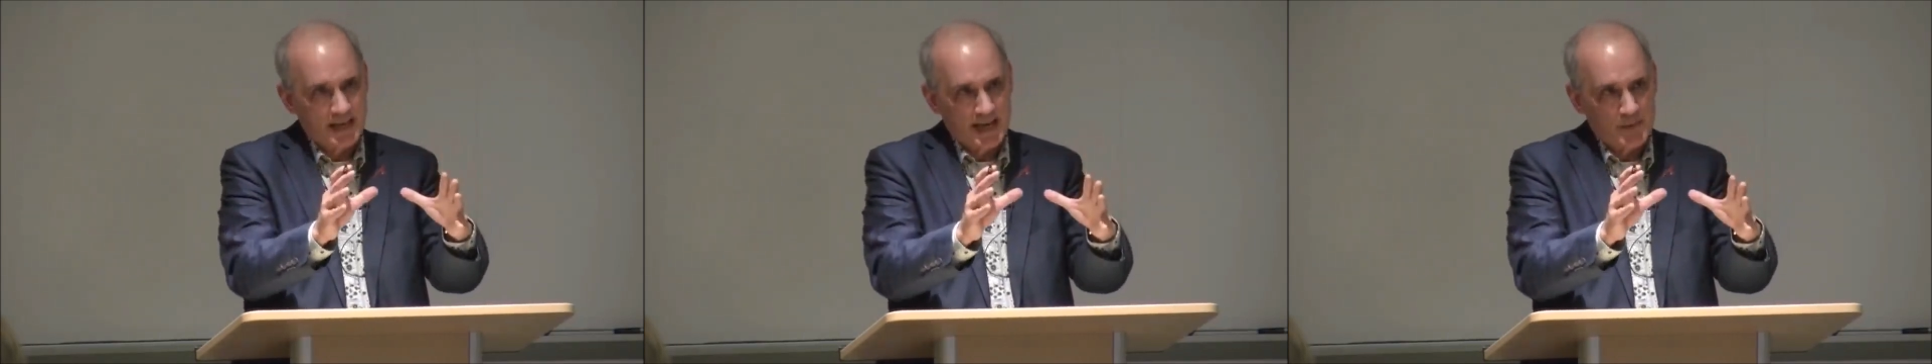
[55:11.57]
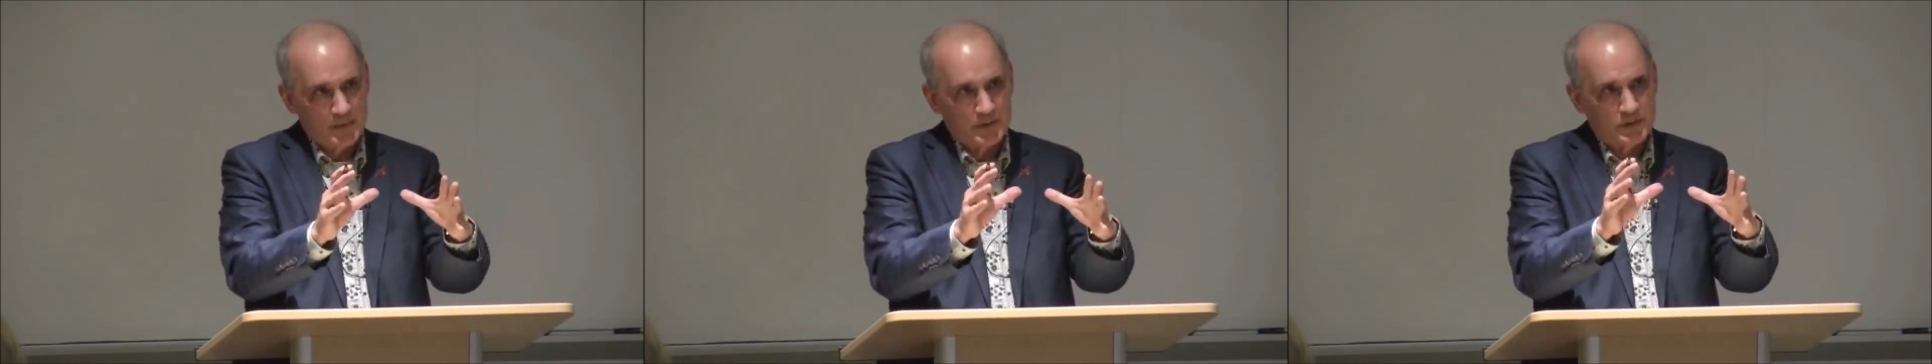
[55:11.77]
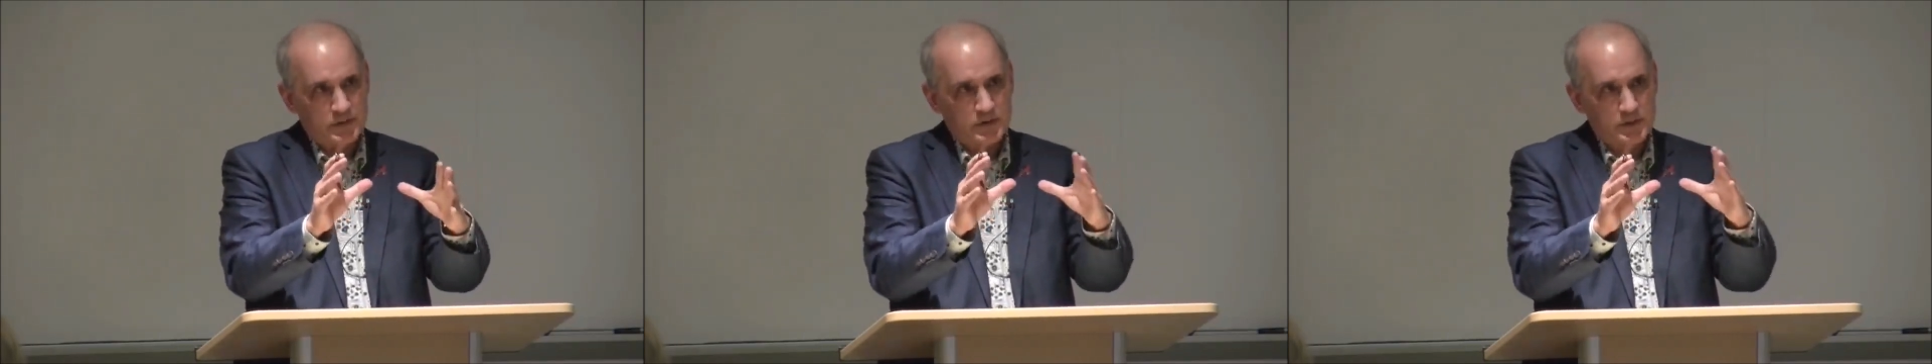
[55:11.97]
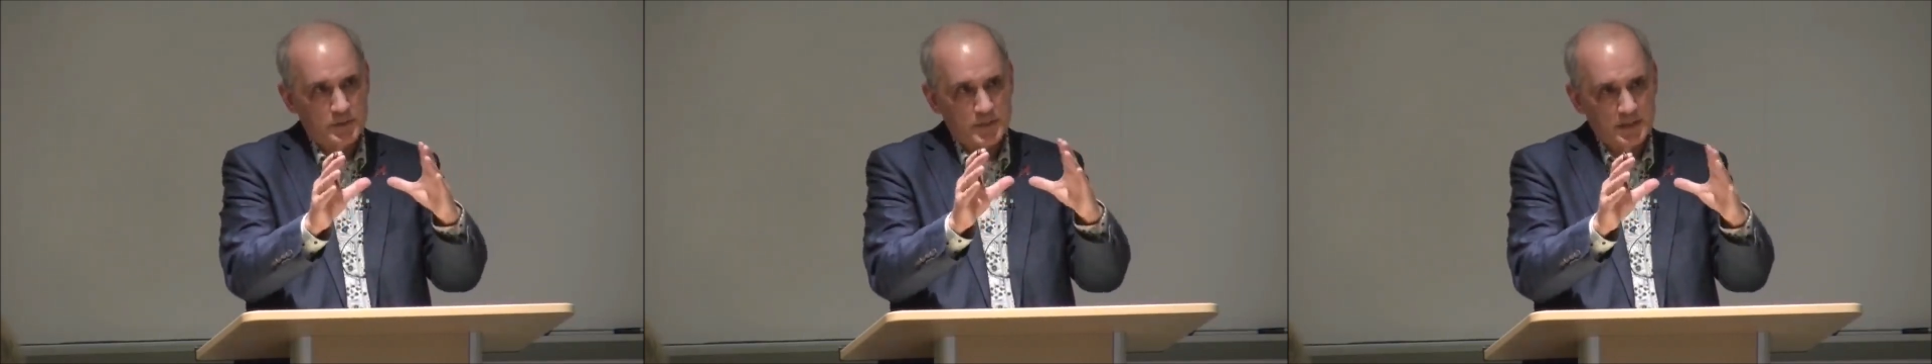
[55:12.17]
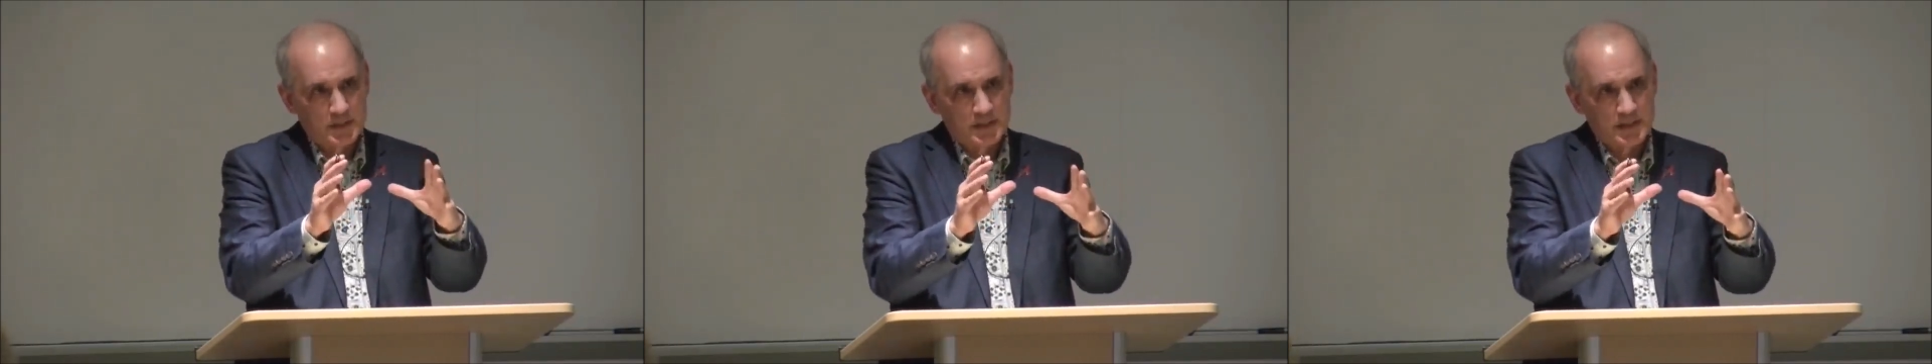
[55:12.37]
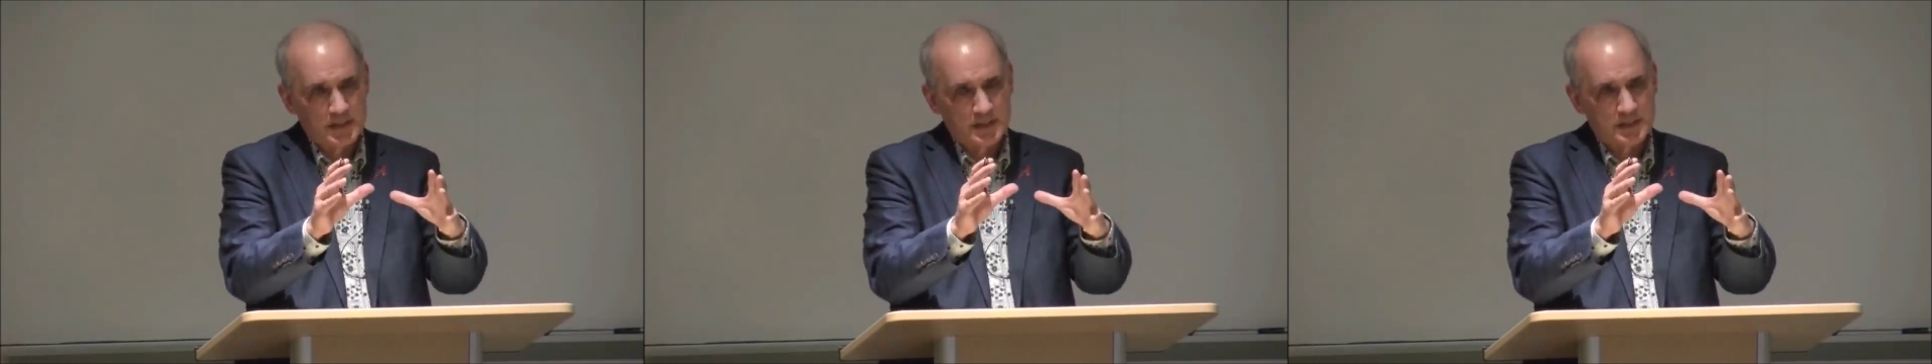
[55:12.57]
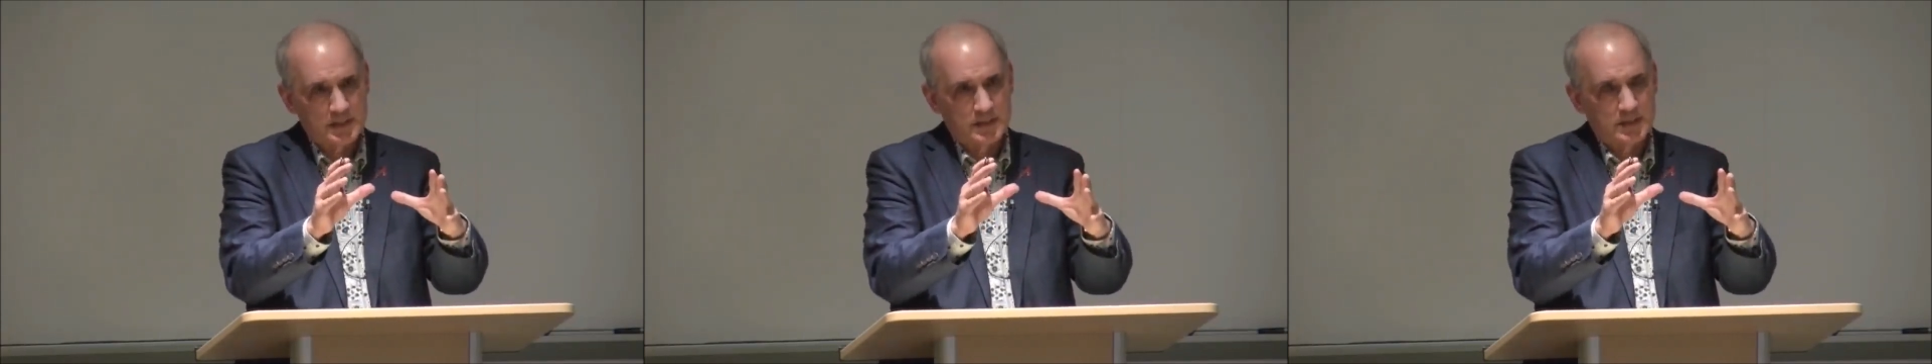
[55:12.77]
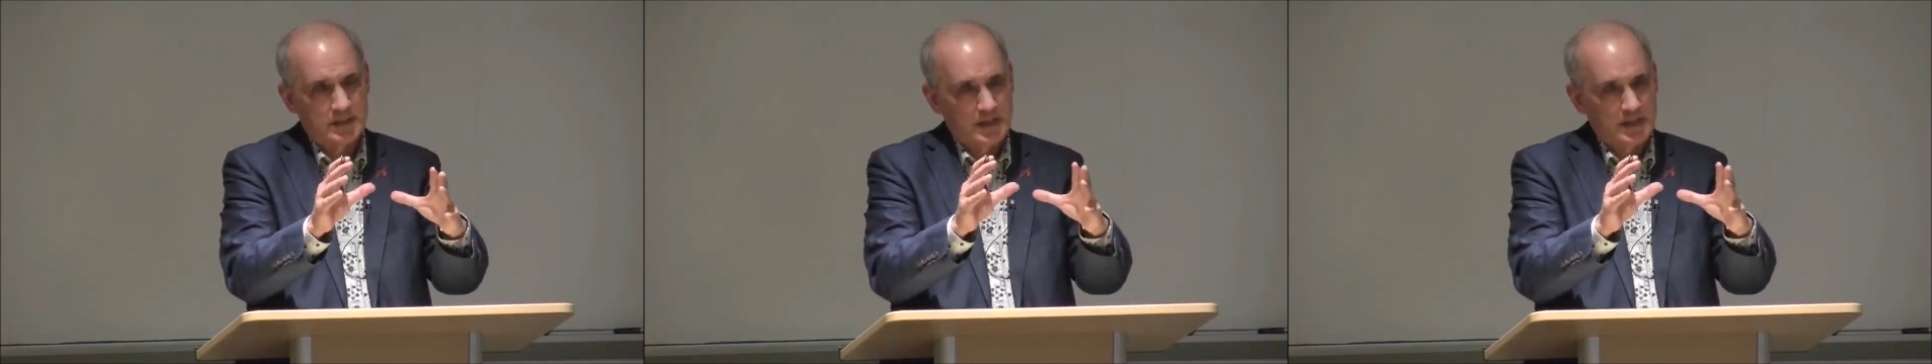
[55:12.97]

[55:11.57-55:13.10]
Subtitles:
camels to the Middle East,